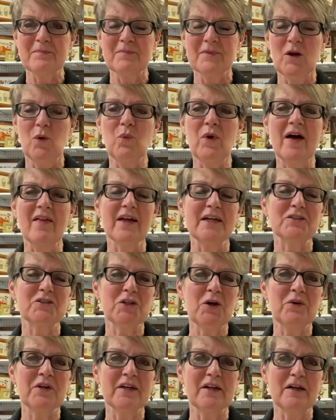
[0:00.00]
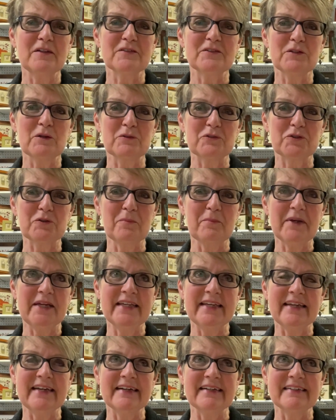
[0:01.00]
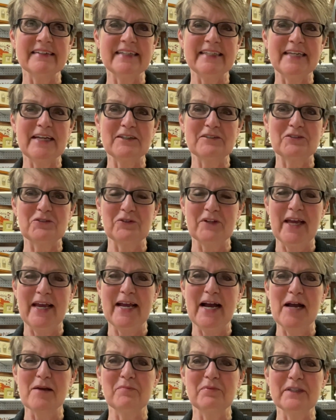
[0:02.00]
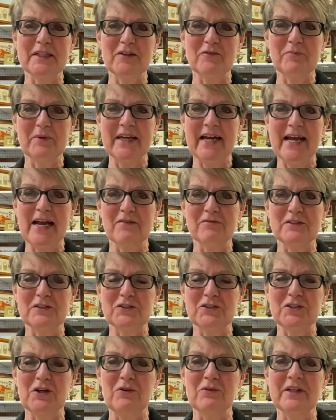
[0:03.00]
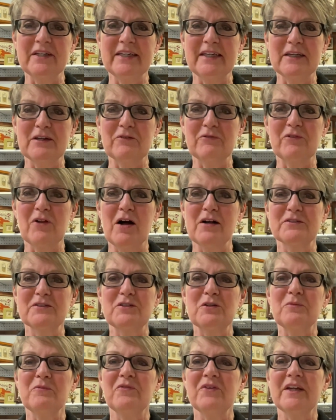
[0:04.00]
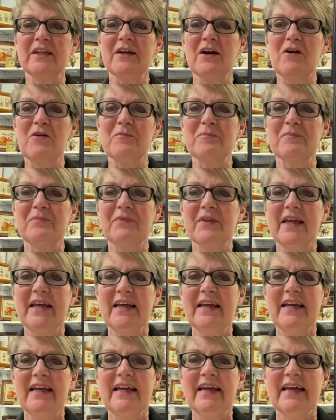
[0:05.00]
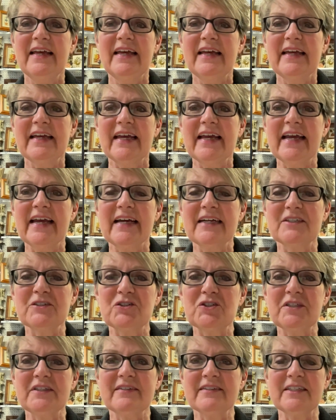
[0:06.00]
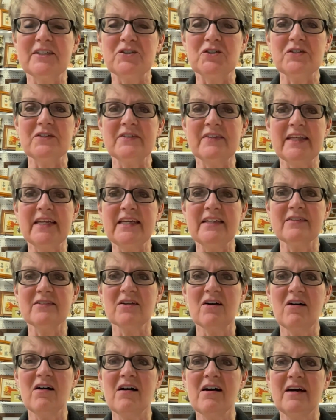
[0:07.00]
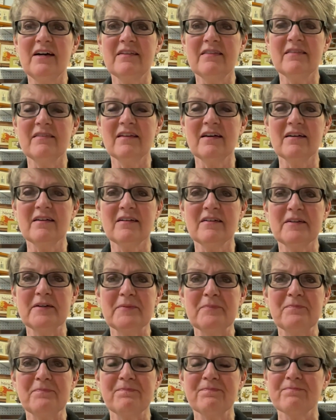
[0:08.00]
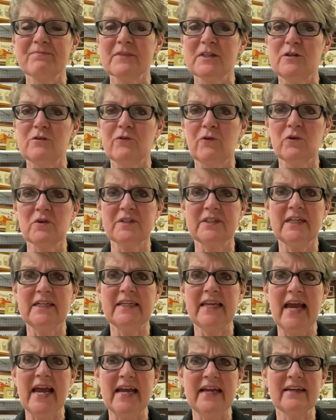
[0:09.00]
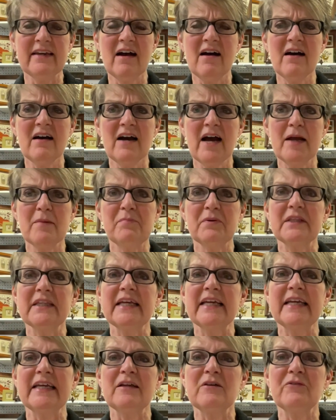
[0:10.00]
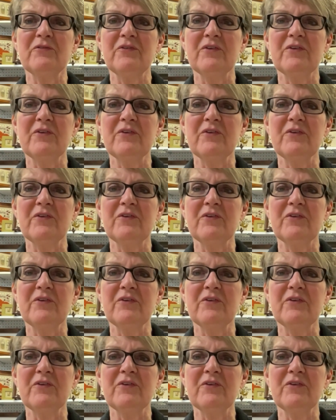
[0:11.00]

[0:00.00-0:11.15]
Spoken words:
Well, I showed it on social media yesterday, I believe, but I haven't shown it in a FlossTube video. And she stitches these on 14 Ada, I believe.